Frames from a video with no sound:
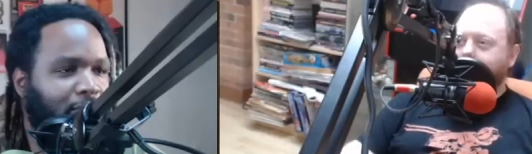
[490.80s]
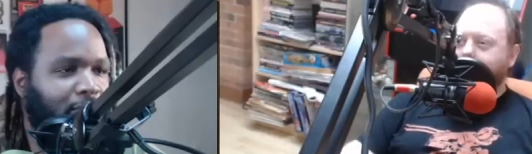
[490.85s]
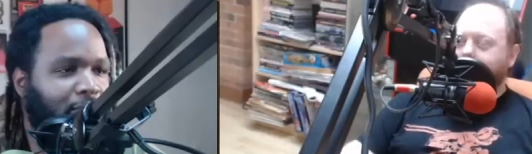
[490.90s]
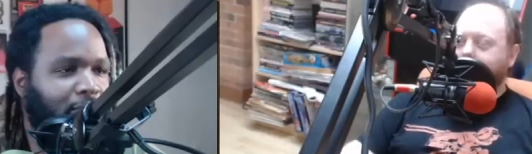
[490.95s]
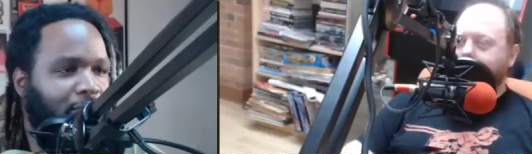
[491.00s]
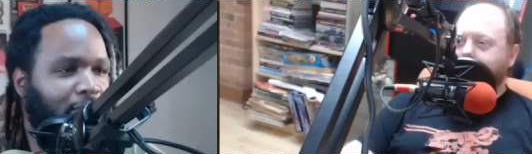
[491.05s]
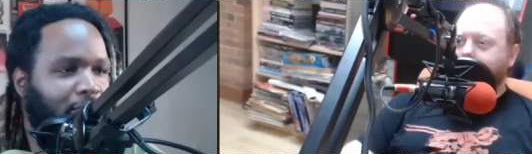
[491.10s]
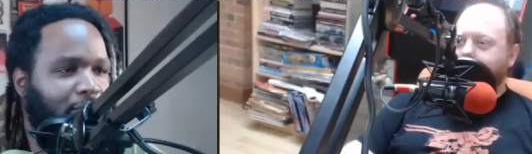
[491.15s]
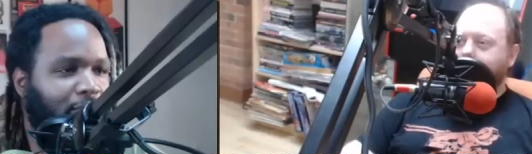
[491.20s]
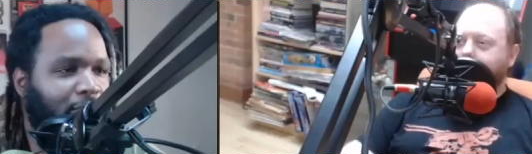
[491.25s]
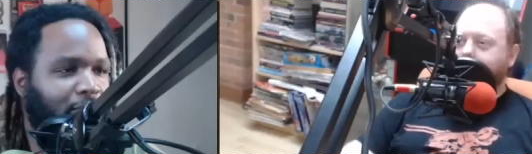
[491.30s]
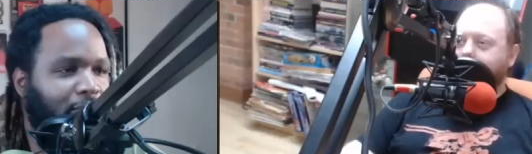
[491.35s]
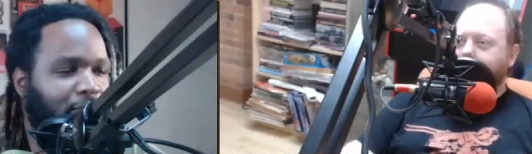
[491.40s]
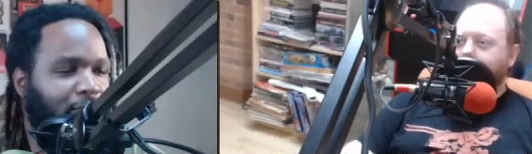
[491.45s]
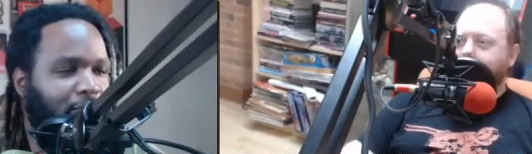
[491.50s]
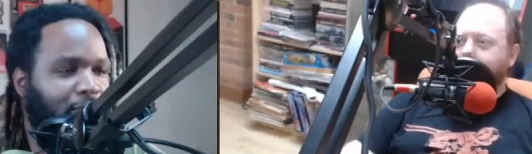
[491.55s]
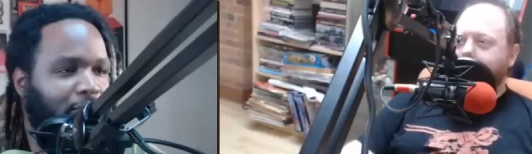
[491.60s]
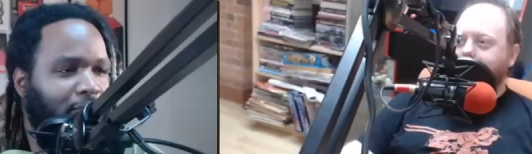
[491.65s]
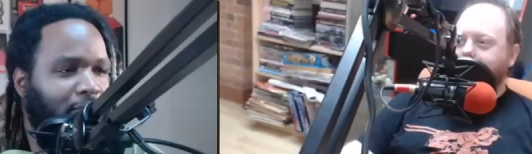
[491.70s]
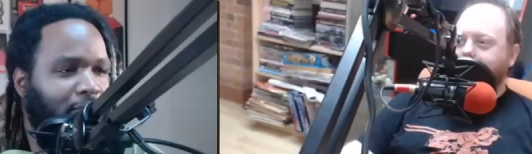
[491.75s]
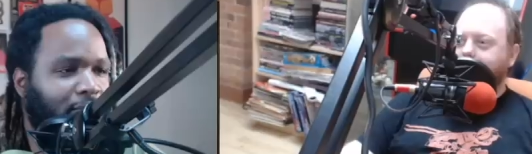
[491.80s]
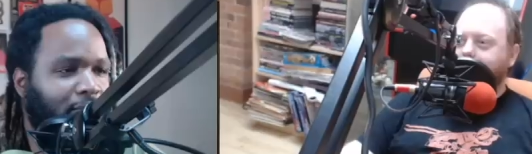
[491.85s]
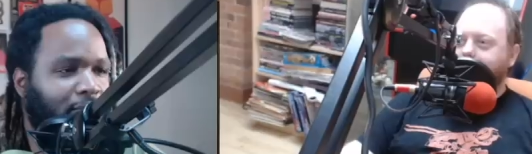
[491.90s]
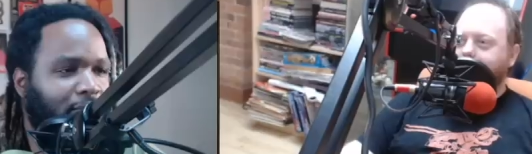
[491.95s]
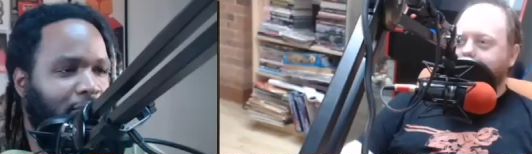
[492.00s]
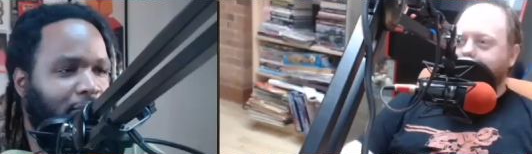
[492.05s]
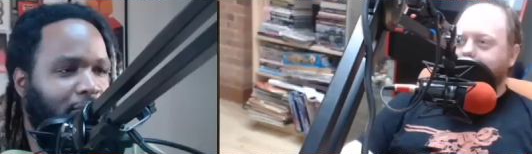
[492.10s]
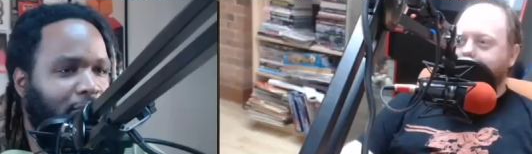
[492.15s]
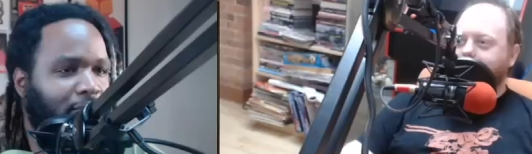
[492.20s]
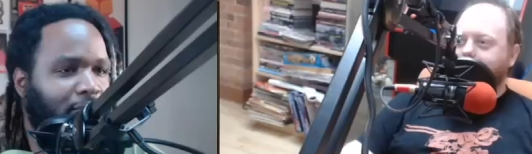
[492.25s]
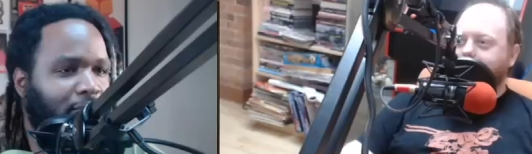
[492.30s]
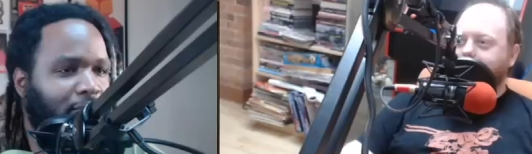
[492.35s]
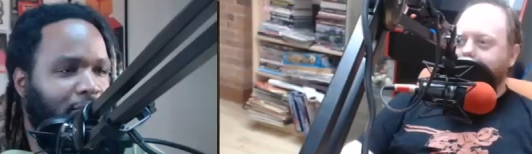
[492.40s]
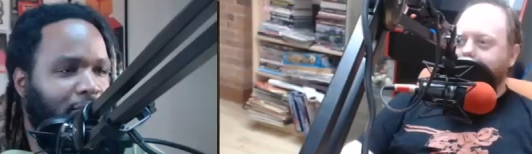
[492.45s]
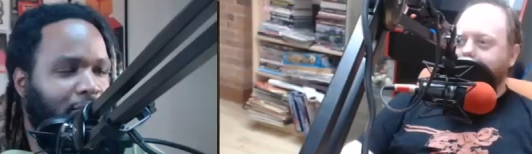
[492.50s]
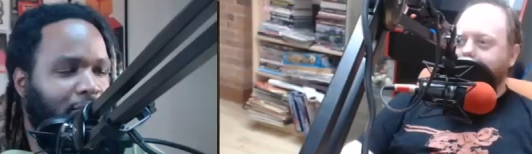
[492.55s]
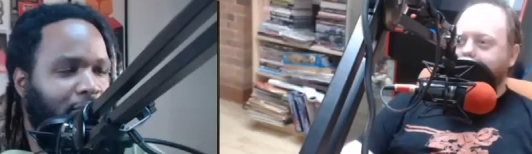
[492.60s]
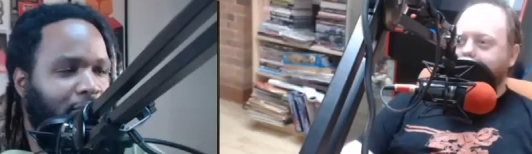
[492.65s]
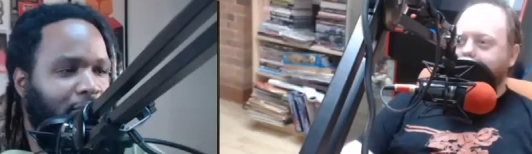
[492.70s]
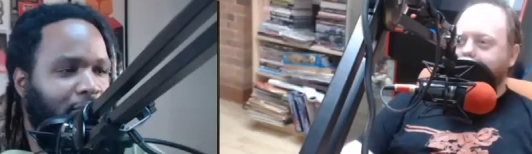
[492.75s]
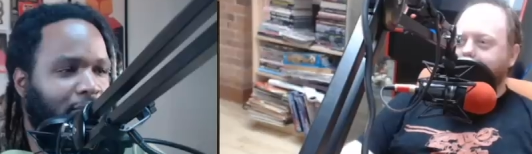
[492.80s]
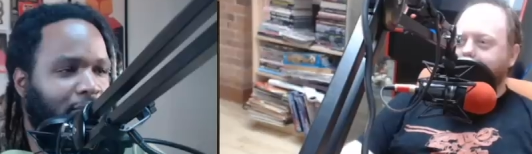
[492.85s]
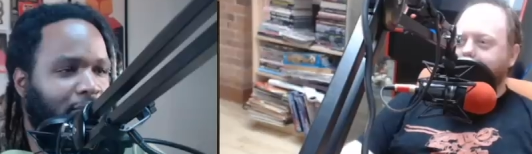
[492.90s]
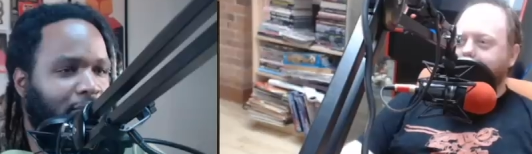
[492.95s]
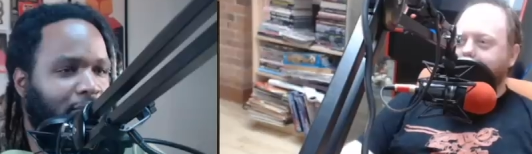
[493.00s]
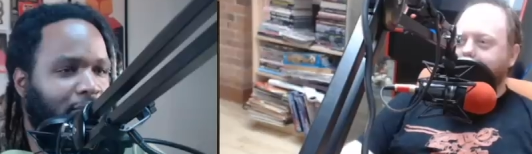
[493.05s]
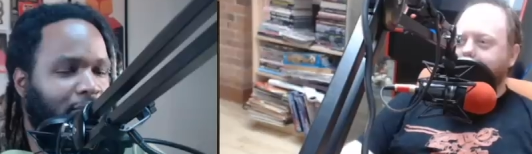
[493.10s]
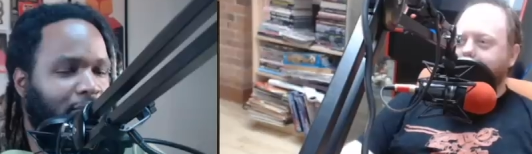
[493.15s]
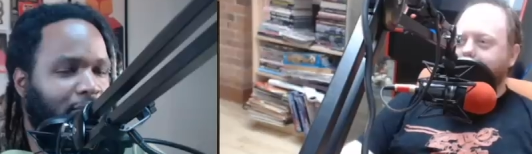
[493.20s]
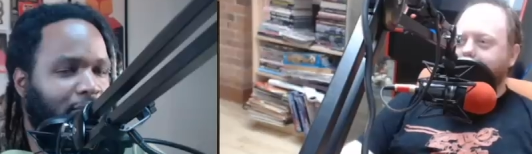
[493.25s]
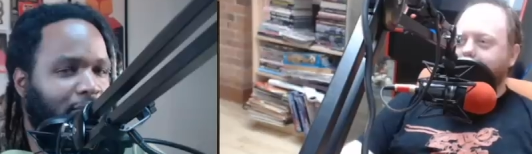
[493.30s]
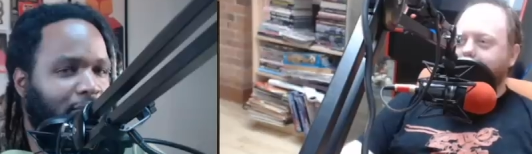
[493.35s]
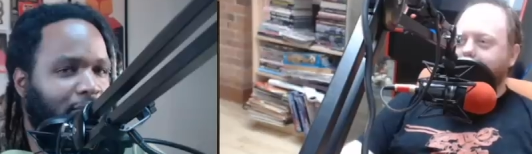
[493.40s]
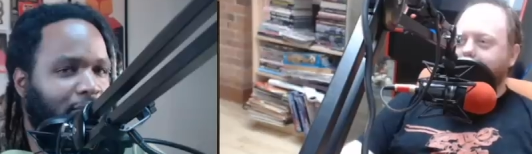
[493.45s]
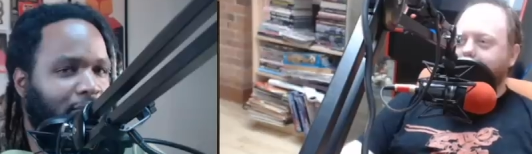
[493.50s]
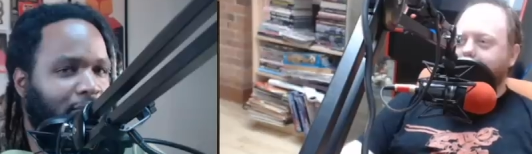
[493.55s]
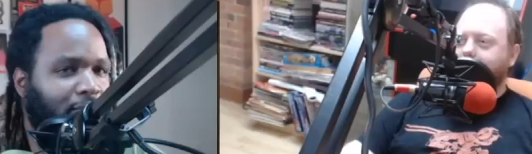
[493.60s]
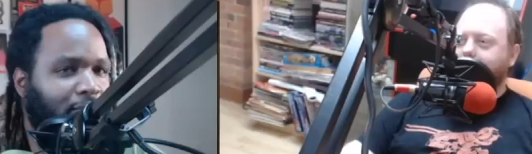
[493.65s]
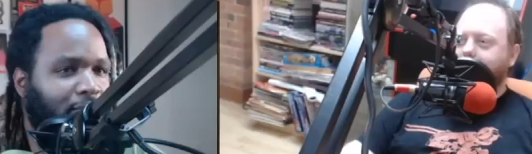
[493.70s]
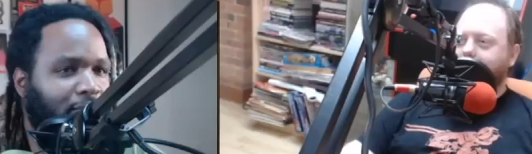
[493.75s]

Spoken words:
(silence)